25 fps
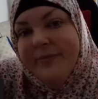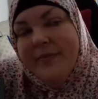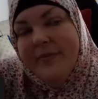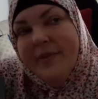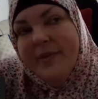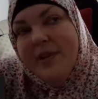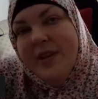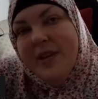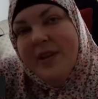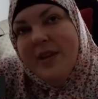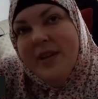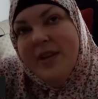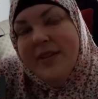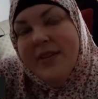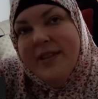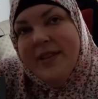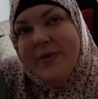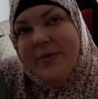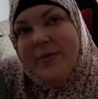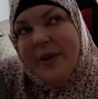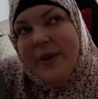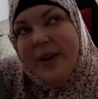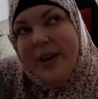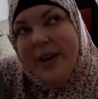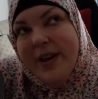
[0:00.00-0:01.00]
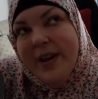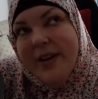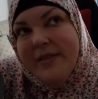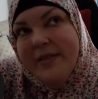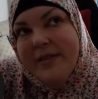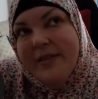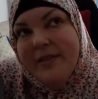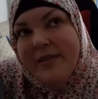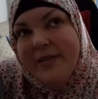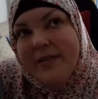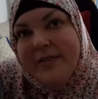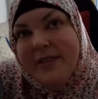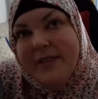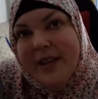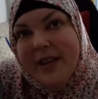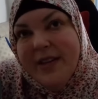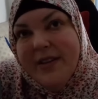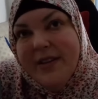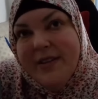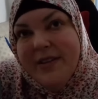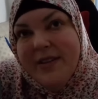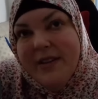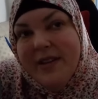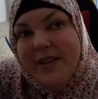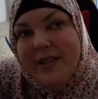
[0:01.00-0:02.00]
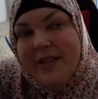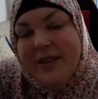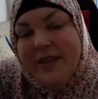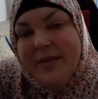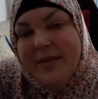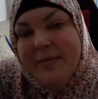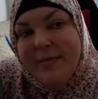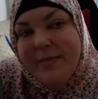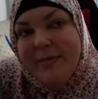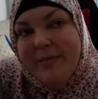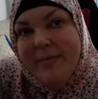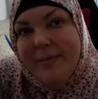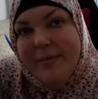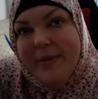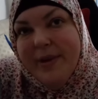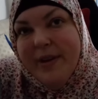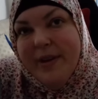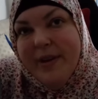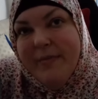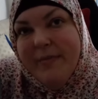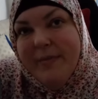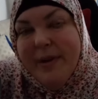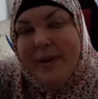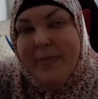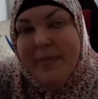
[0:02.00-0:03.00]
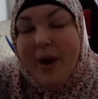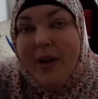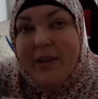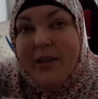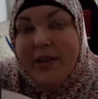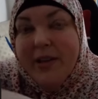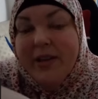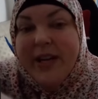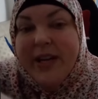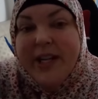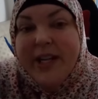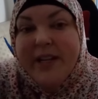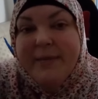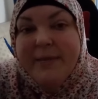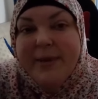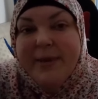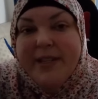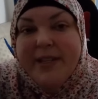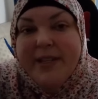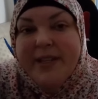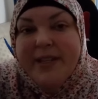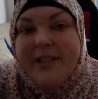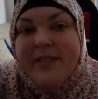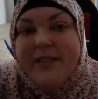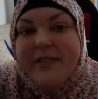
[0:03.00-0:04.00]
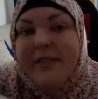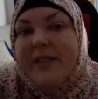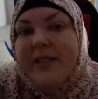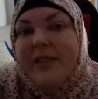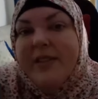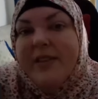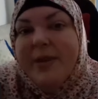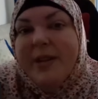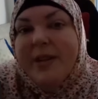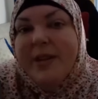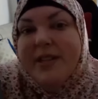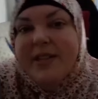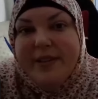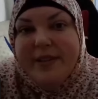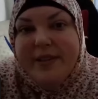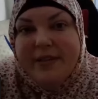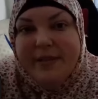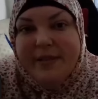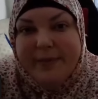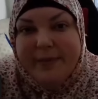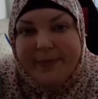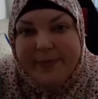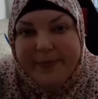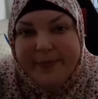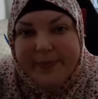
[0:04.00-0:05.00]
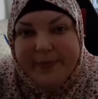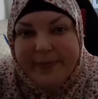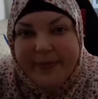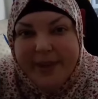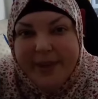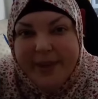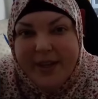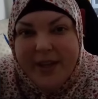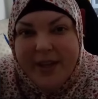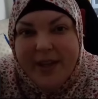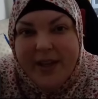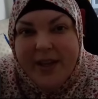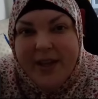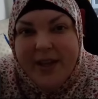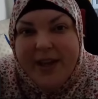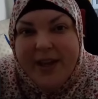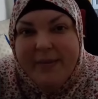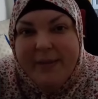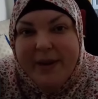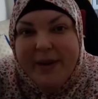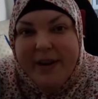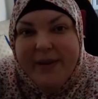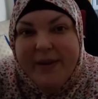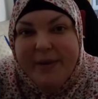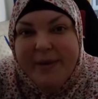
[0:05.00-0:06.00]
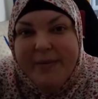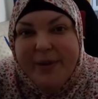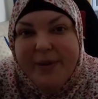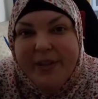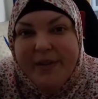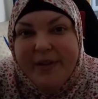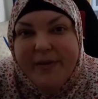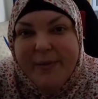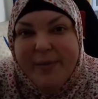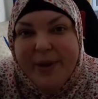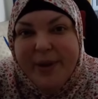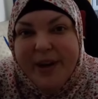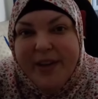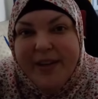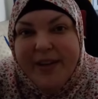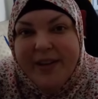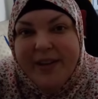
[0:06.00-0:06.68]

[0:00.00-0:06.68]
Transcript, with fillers: That's why like Salah's a partner in the business because of that reason. Yeah, Mary, I'm up early for prayer.